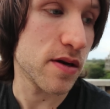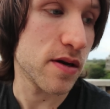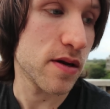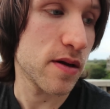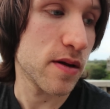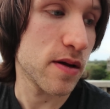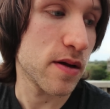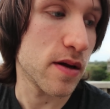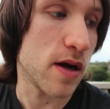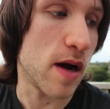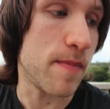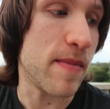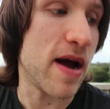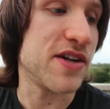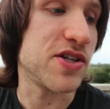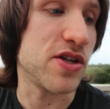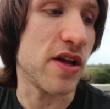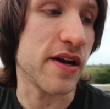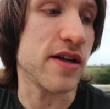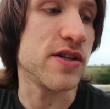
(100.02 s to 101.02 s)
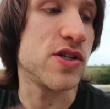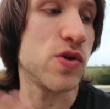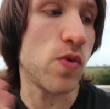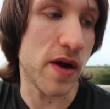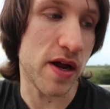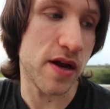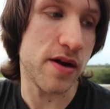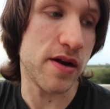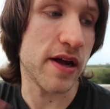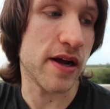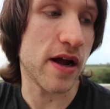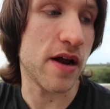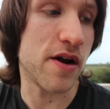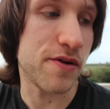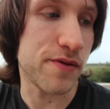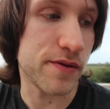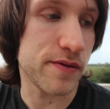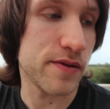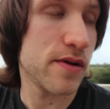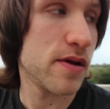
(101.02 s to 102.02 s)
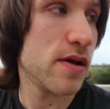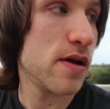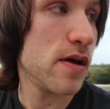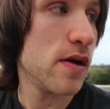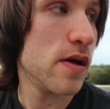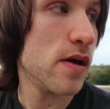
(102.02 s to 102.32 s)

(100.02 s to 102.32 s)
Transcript: kind of stuff? Imagine like a what twin. Mean, like I don't. Stuff?